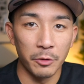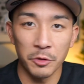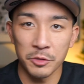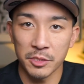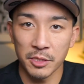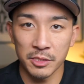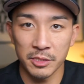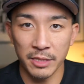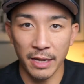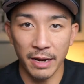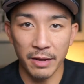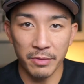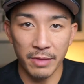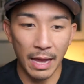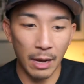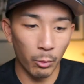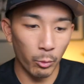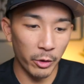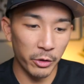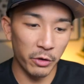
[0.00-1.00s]
there's this saying
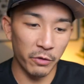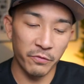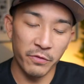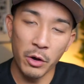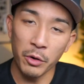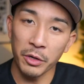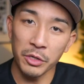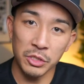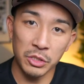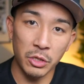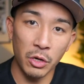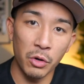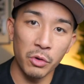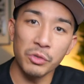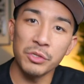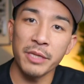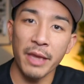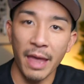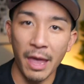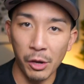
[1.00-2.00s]
that where your focus
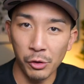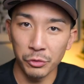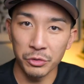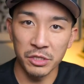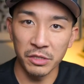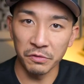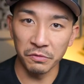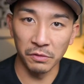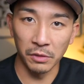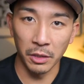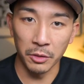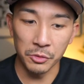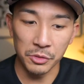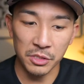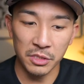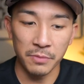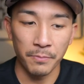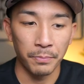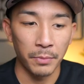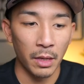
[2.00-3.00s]
goes, energy
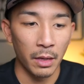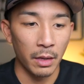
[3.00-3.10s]
flows.